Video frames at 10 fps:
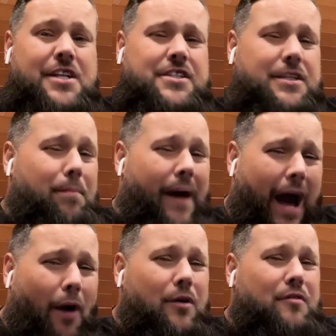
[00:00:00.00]
to the
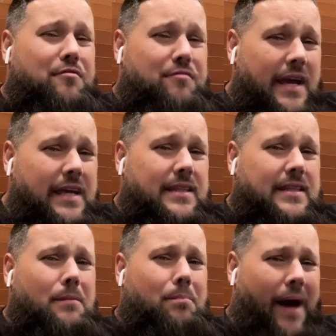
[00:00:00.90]
power of faith
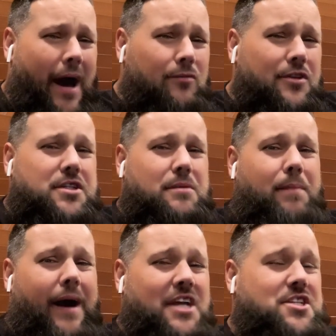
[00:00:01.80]
and boundless
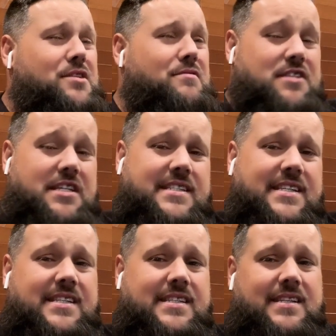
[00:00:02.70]
compassion of
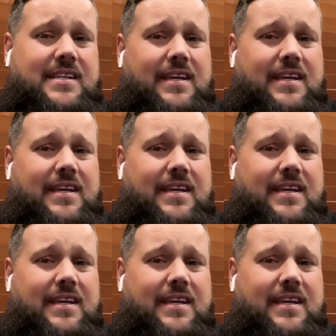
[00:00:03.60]
Jesus.